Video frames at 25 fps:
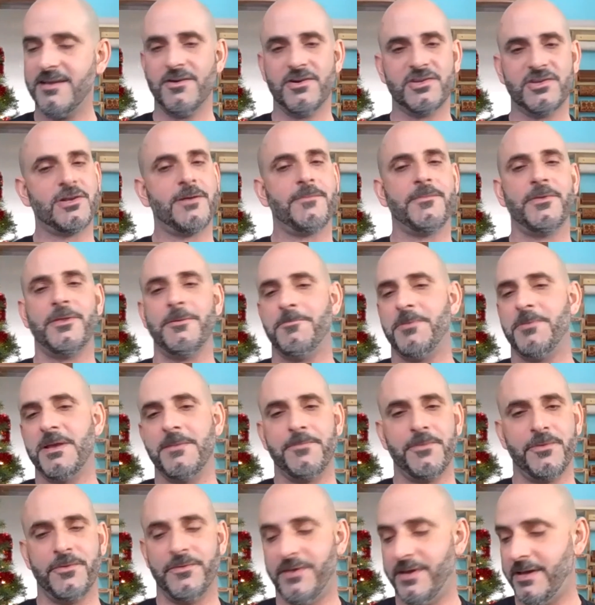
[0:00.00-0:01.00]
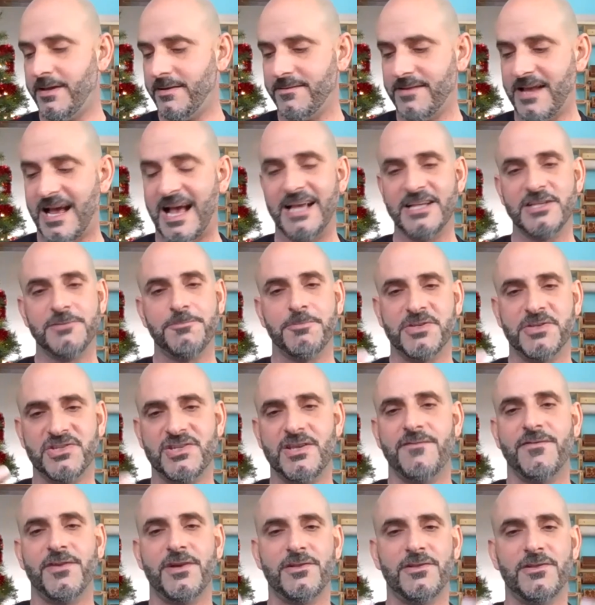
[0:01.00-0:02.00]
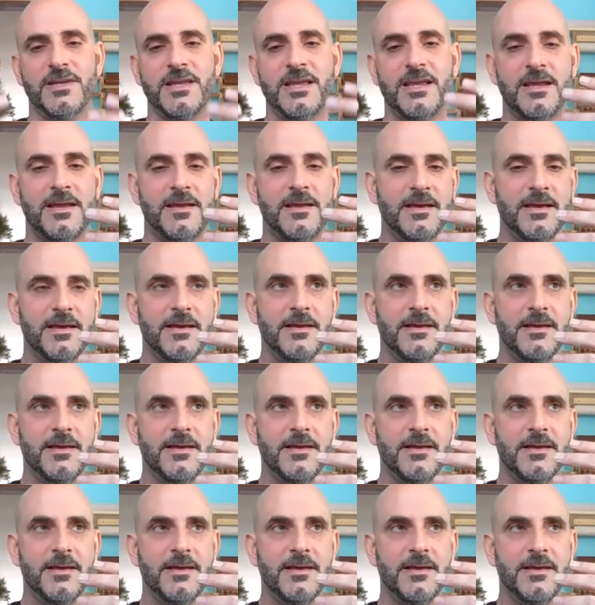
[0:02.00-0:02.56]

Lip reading: Here are some of the people that I specifically